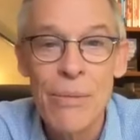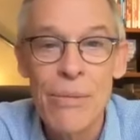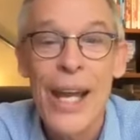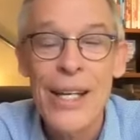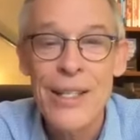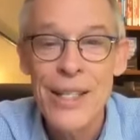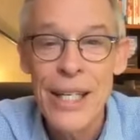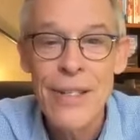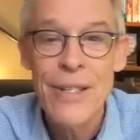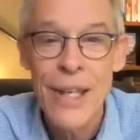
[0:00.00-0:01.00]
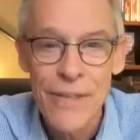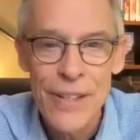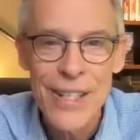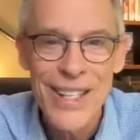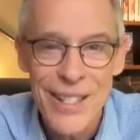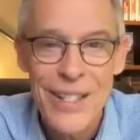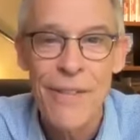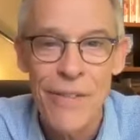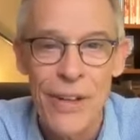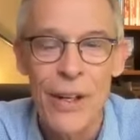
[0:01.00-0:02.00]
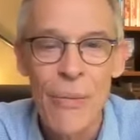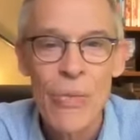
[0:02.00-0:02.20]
1977.